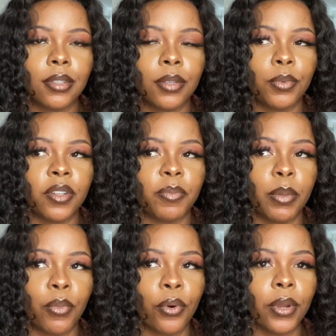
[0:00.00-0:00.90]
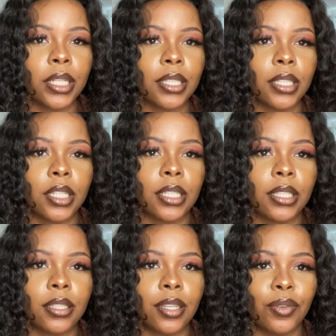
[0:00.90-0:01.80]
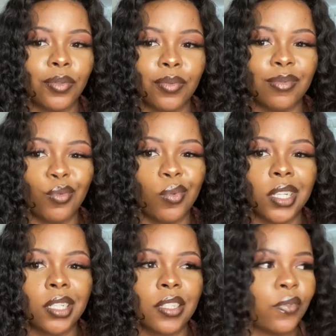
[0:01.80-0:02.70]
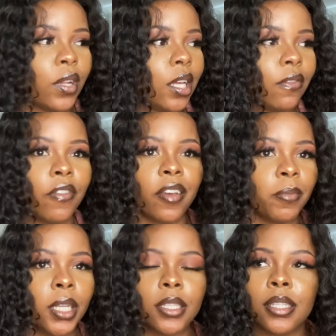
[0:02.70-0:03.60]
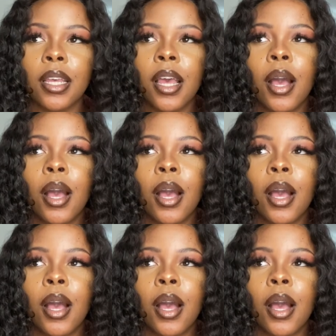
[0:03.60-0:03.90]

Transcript: it would have been boring to just, you know, watch this for like 5 minutes.